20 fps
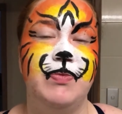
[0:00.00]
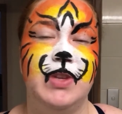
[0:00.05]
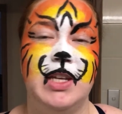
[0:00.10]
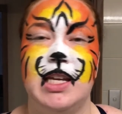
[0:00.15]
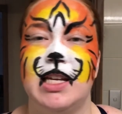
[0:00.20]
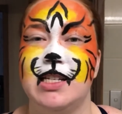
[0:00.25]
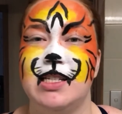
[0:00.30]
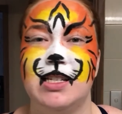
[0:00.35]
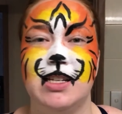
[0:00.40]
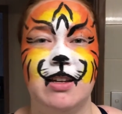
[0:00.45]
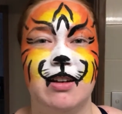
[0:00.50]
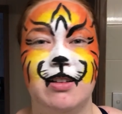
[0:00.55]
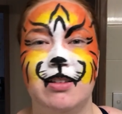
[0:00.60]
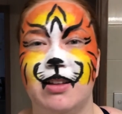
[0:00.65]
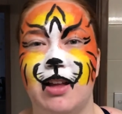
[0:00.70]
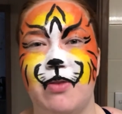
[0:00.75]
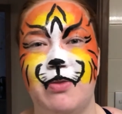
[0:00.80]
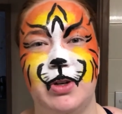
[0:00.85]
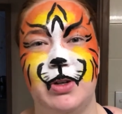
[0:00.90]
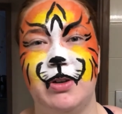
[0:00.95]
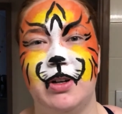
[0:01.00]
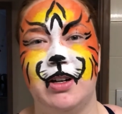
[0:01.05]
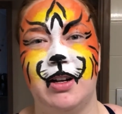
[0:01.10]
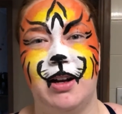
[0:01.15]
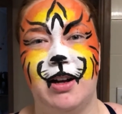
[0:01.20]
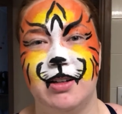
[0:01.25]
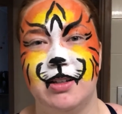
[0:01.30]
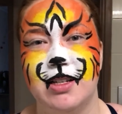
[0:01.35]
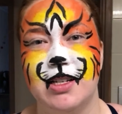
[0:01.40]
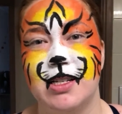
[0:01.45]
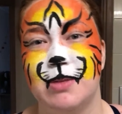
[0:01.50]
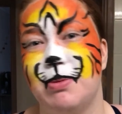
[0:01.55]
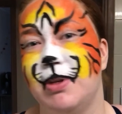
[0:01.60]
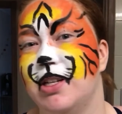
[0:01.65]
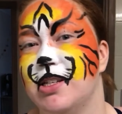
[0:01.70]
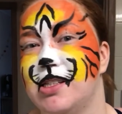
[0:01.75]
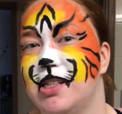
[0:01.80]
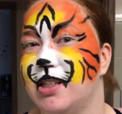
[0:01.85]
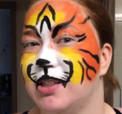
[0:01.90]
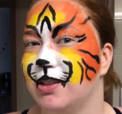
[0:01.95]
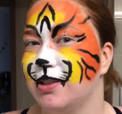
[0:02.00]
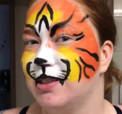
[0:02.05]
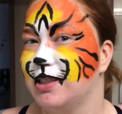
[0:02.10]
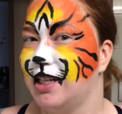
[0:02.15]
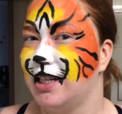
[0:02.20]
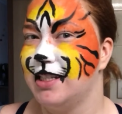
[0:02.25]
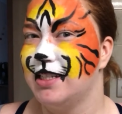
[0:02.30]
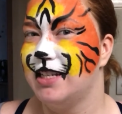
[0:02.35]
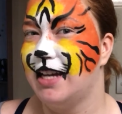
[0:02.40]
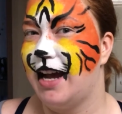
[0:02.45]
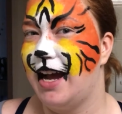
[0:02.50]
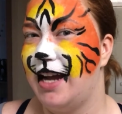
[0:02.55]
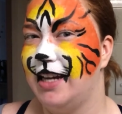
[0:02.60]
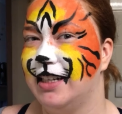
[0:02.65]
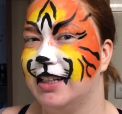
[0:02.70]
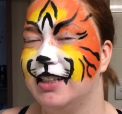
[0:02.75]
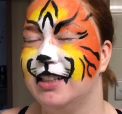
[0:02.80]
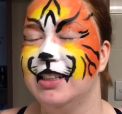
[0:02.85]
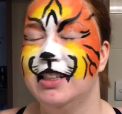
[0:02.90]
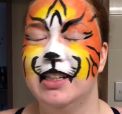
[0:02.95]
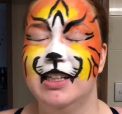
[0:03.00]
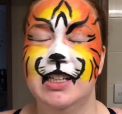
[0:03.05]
Kids are gonna love it regardless because it looks like a tiger.